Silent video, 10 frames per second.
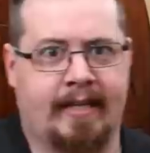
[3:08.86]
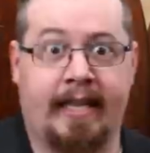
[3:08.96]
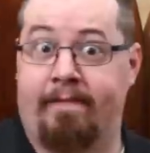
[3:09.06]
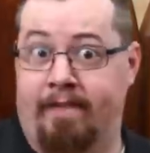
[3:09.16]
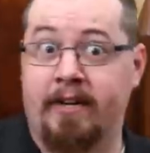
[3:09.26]
and
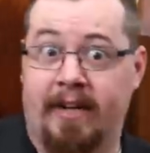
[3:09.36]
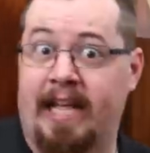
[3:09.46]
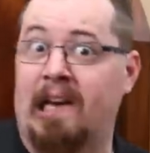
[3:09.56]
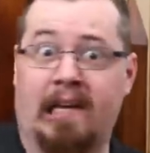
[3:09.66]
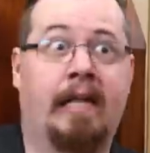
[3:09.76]
they figure it
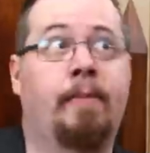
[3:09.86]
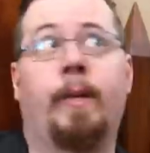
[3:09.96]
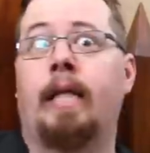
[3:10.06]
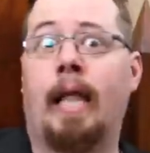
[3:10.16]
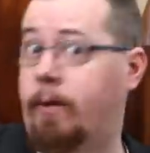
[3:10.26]
out, and then,
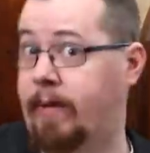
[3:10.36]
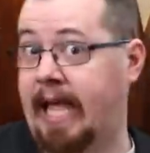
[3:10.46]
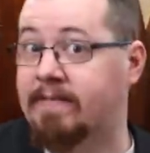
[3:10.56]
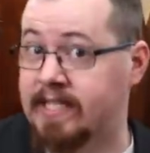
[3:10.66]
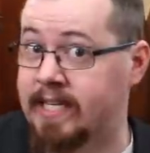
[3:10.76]
well, we
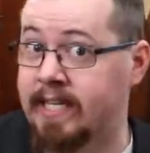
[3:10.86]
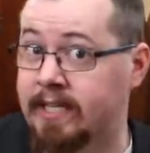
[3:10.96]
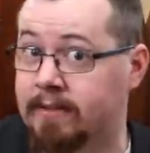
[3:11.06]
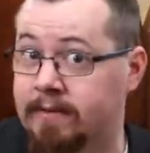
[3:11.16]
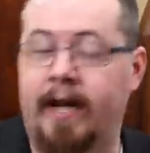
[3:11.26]
have
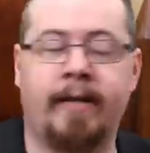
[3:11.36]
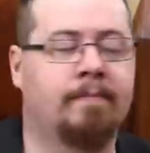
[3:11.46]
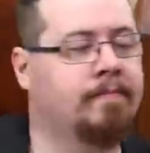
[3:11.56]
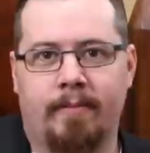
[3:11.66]
steel, right?